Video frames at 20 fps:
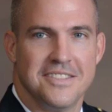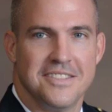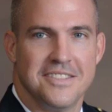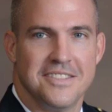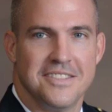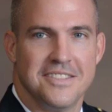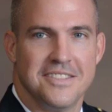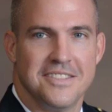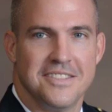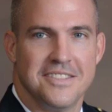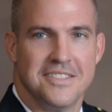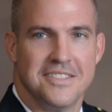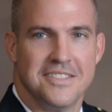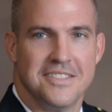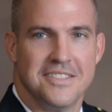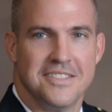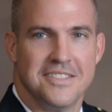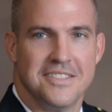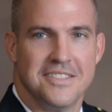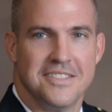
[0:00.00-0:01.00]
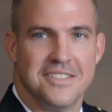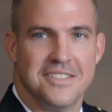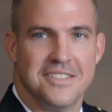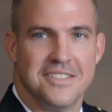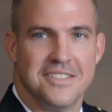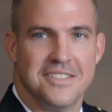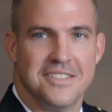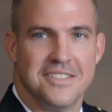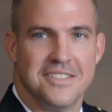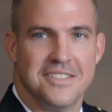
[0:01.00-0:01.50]

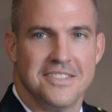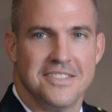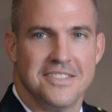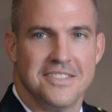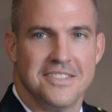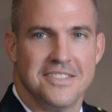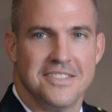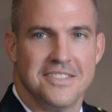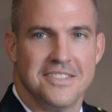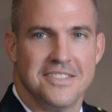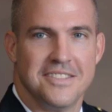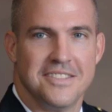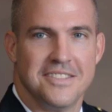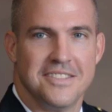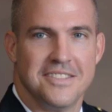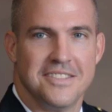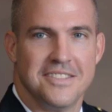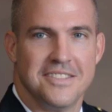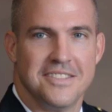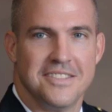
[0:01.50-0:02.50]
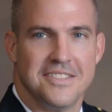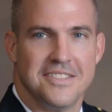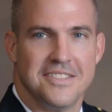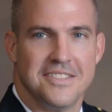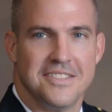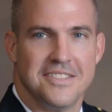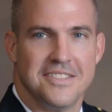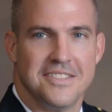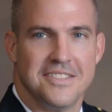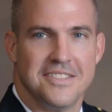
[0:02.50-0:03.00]

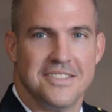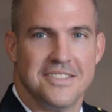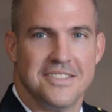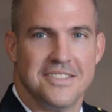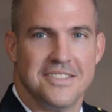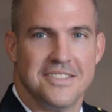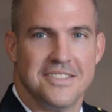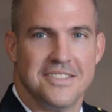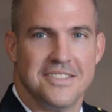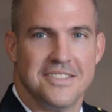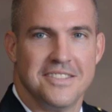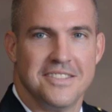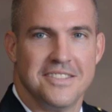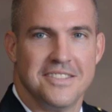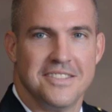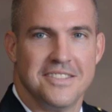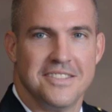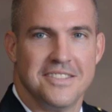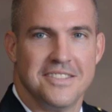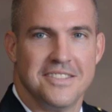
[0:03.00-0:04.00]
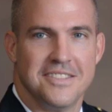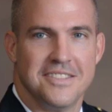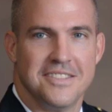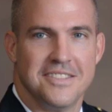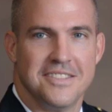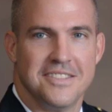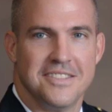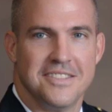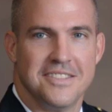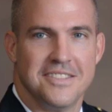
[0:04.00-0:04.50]

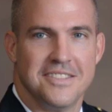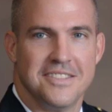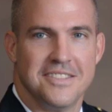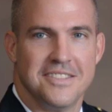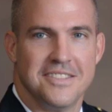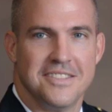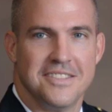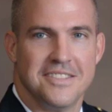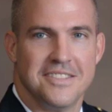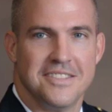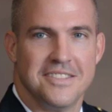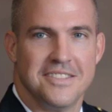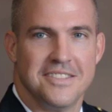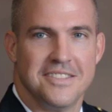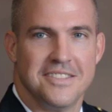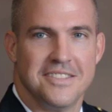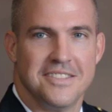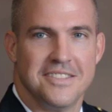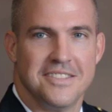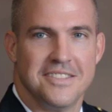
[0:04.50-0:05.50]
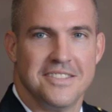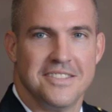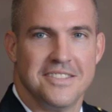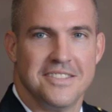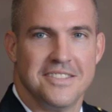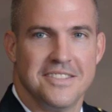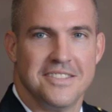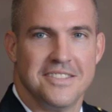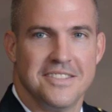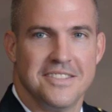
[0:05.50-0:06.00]

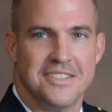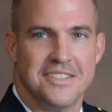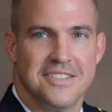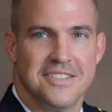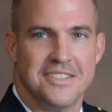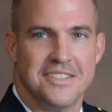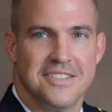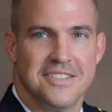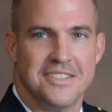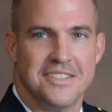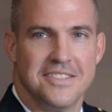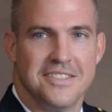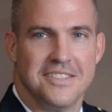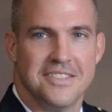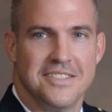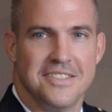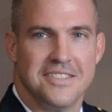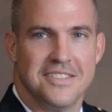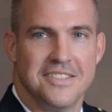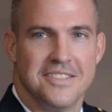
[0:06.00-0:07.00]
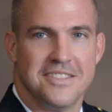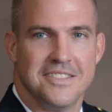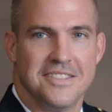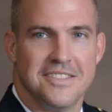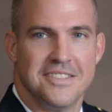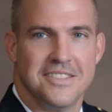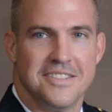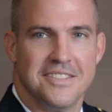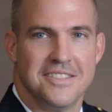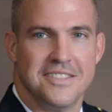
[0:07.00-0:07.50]

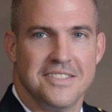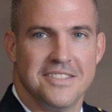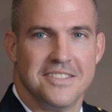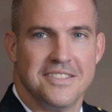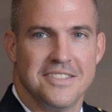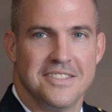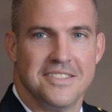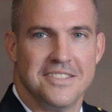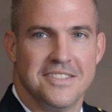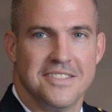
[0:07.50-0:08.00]
This is a still picture; no speech is visible.